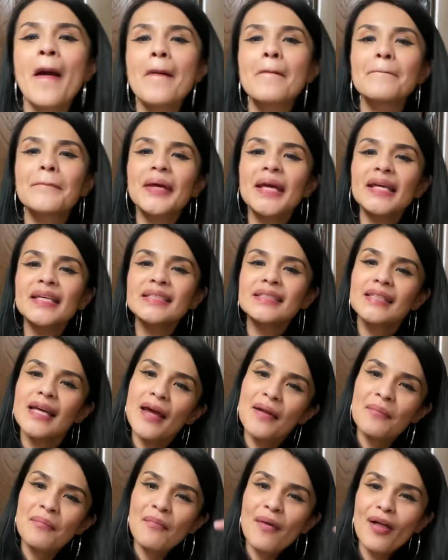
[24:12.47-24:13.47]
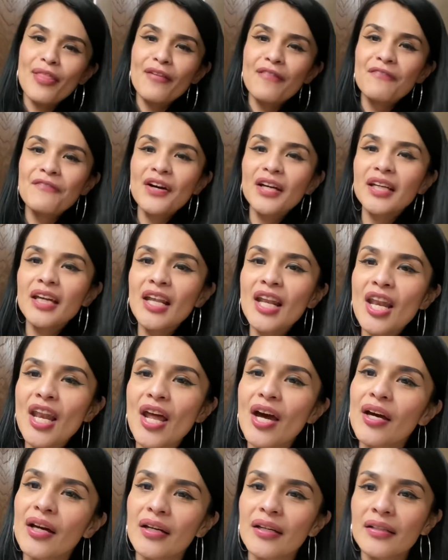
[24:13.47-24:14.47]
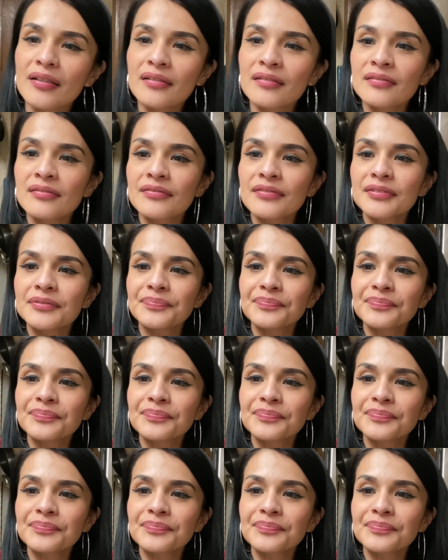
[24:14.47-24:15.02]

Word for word: Peace and motherfucking love.